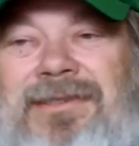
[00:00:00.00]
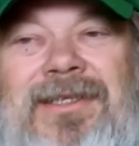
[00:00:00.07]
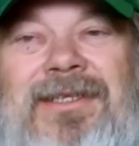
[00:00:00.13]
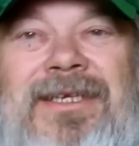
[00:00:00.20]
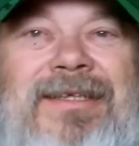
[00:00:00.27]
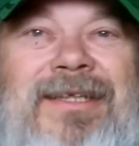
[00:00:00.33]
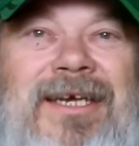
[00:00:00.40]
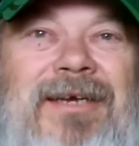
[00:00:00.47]

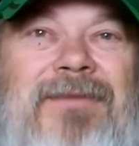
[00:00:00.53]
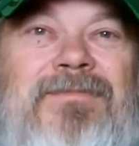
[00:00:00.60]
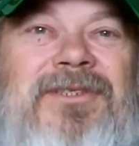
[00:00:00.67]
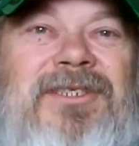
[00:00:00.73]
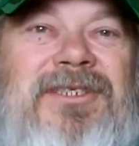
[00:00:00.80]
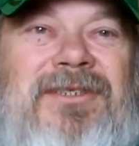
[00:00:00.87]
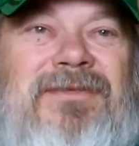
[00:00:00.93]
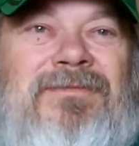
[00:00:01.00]
and the limp
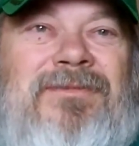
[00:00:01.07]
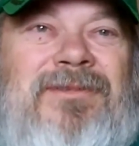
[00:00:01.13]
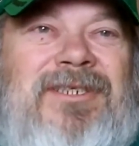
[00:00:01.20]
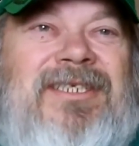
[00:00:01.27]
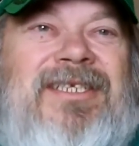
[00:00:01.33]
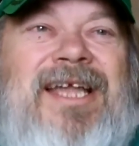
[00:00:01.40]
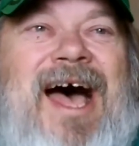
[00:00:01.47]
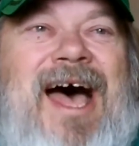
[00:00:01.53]
just
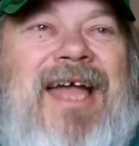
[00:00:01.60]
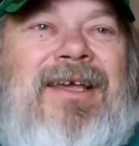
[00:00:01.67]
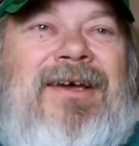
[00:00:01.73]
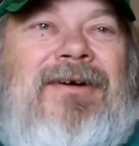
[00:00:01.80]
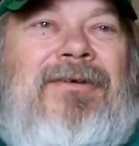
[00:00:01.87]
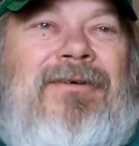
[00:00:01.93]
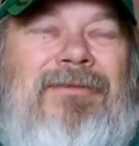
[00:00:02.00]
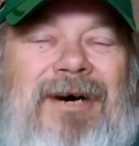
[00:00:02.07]
would not
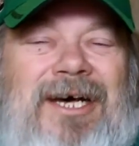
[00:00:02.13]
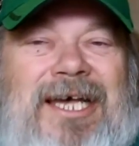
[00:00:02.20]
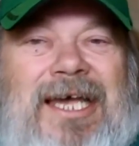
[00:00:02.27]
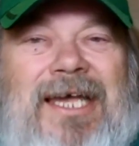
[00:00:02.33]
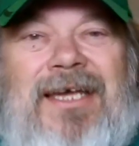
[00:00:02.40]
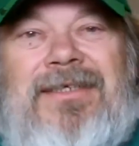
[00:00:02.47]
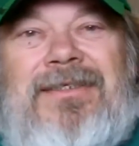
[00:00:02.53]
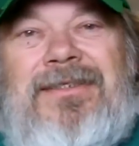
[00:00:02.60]
go away.